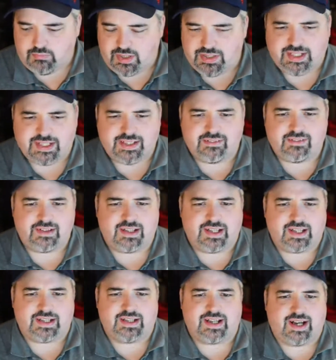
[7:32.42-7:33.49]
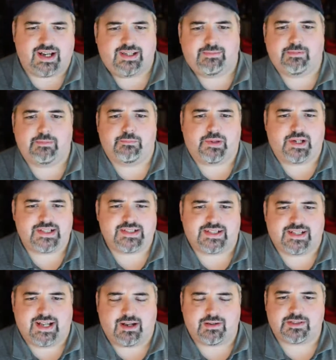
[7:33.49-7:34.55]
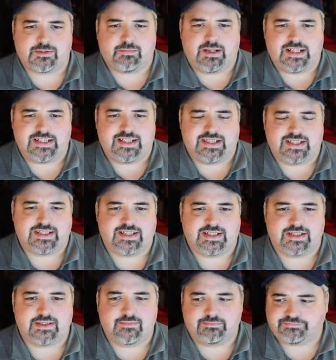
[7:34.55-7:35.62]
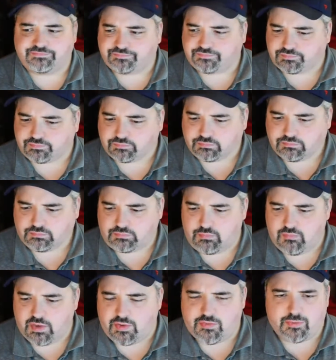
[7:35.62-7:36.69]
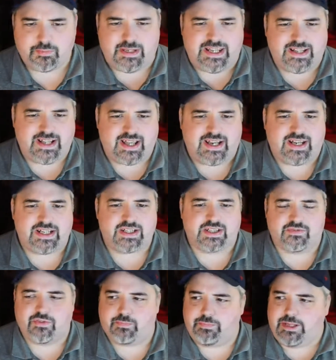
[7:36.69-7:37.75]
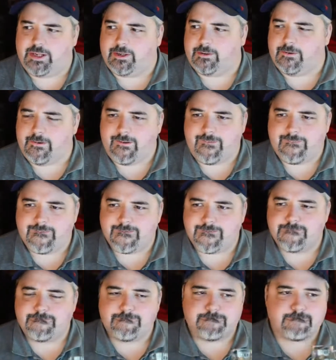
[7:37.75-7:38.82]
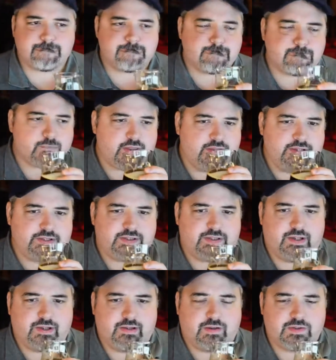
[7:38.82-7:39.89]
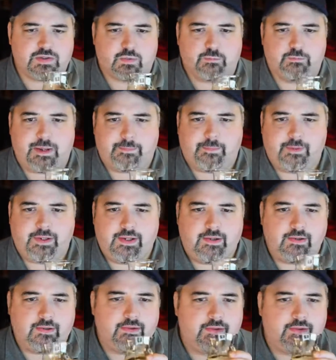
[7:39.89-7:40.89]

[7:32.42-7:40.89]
Like, and I am impressed at how spicy this is for being that aged of a beer. It's uh, also peppery.